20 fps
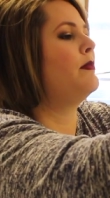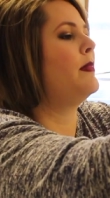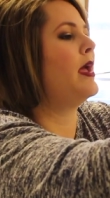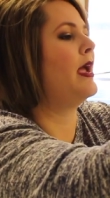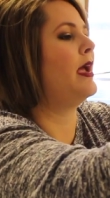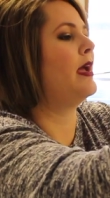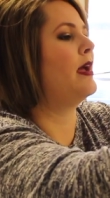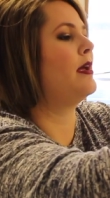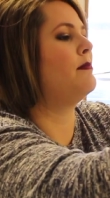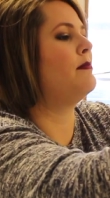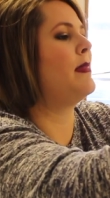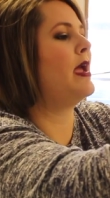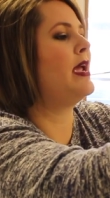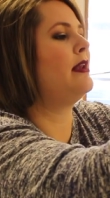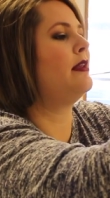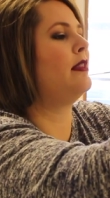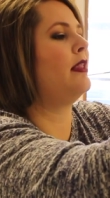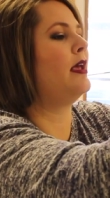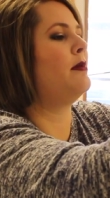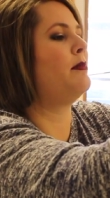and
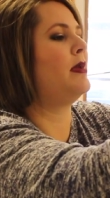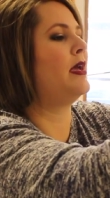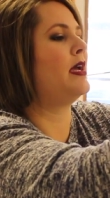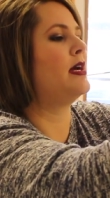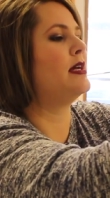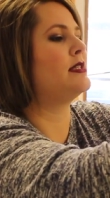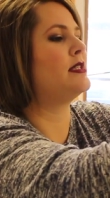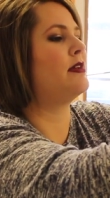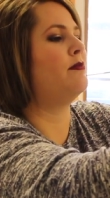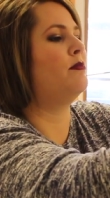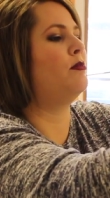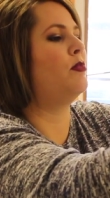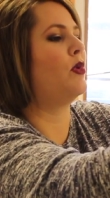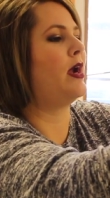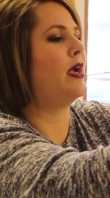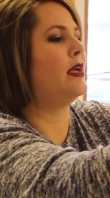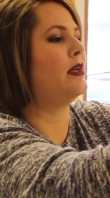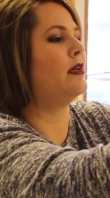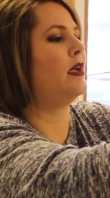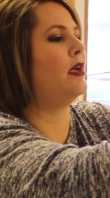mainly because of
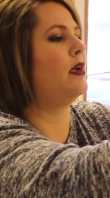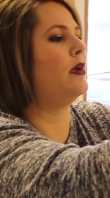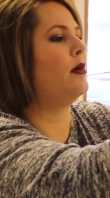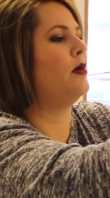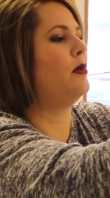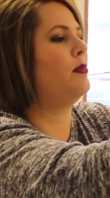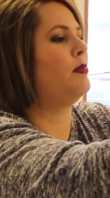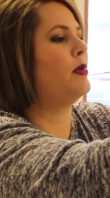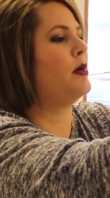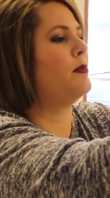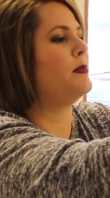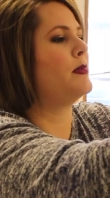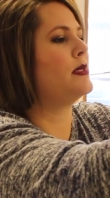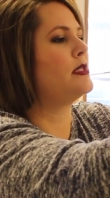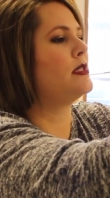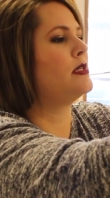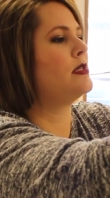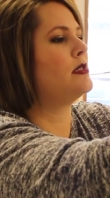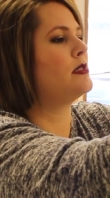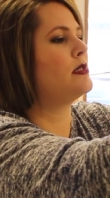branding
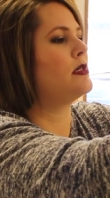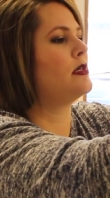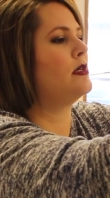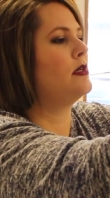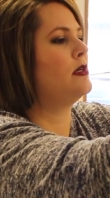purposes.